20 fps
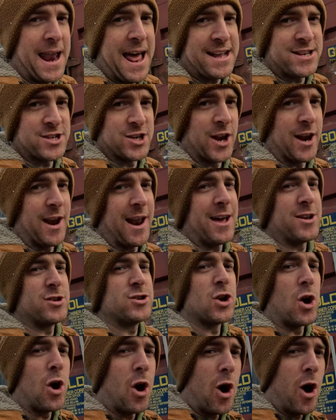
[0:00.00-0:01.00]
lesson. I
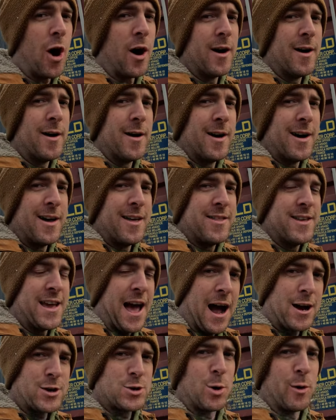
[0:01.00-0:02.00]
saw the
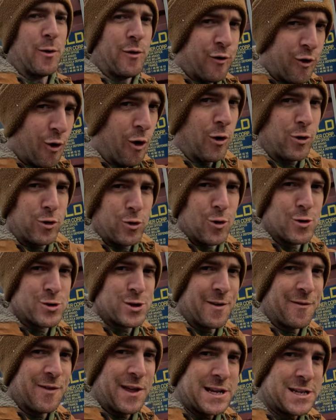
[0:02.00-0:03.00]
actual photos
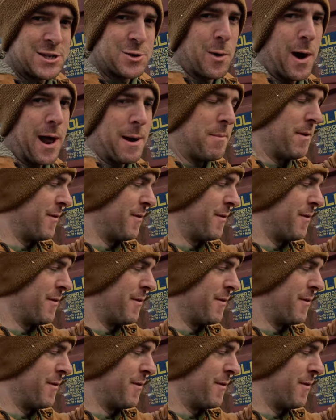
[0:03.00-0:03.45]
of this one